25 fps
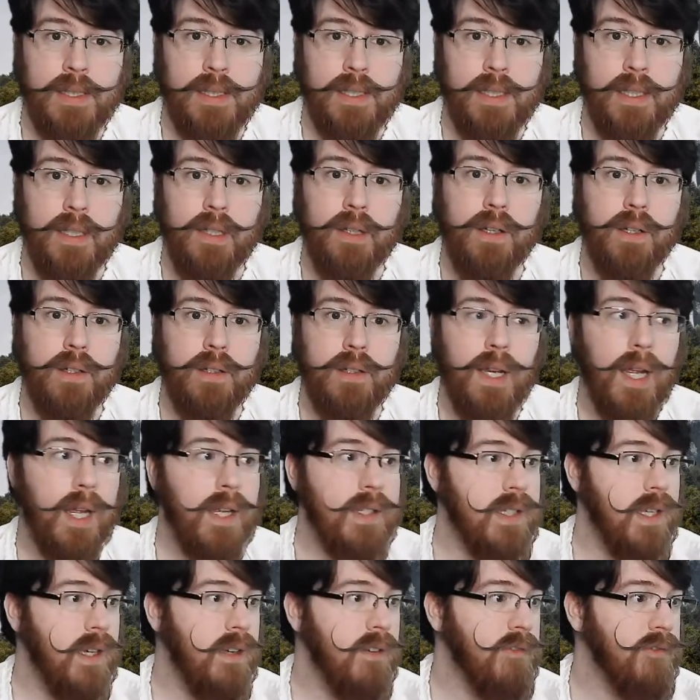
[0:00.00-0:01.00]
And
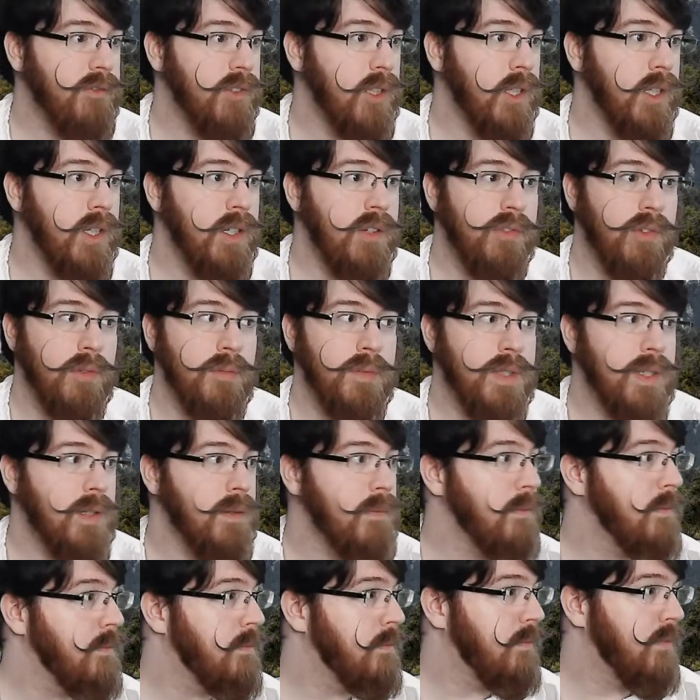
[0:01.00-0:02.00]
as I've learned from
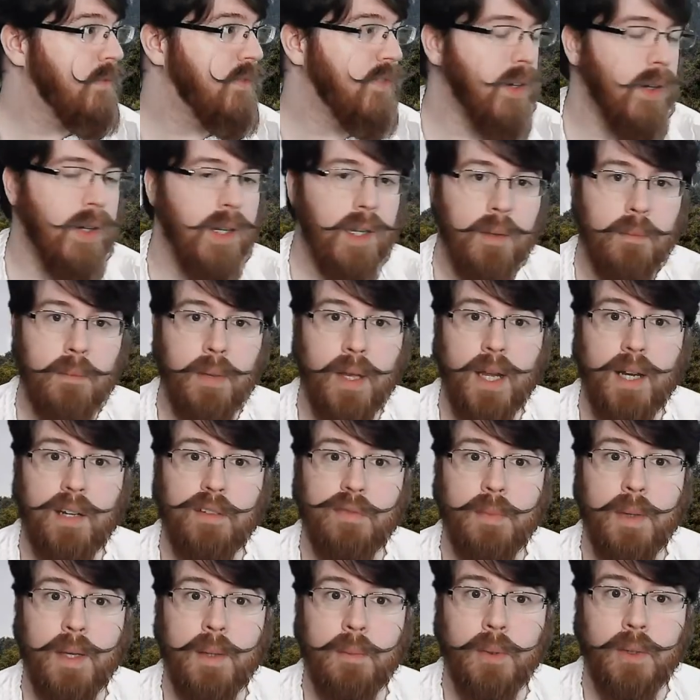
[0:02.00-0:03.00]
some very
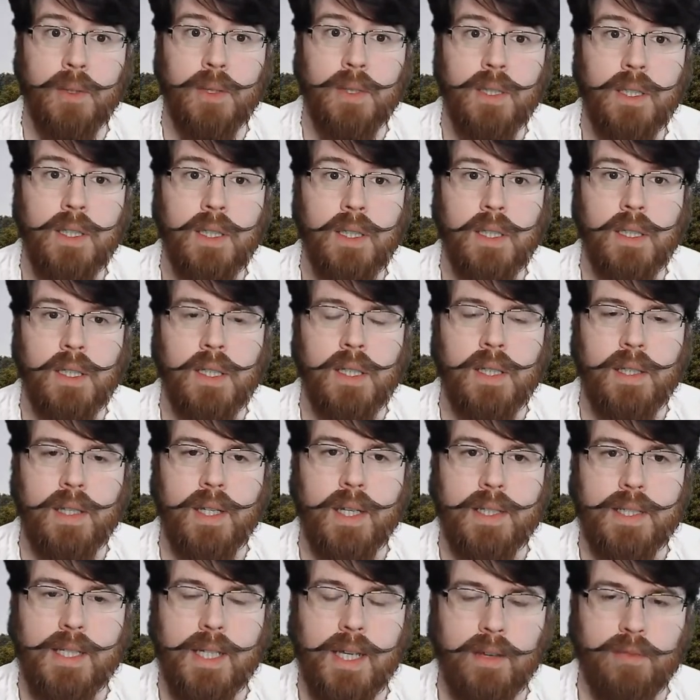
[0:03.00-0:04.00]
combative people,
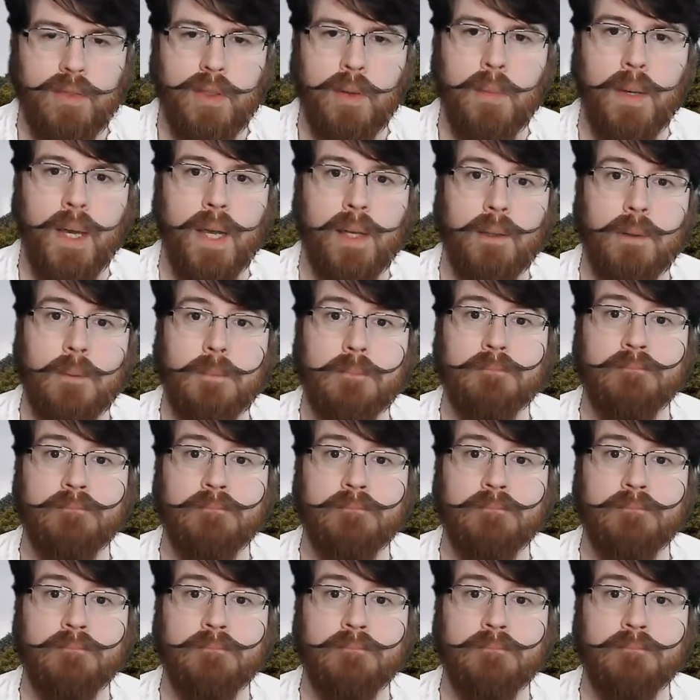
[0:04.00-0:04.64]
that's half the battle.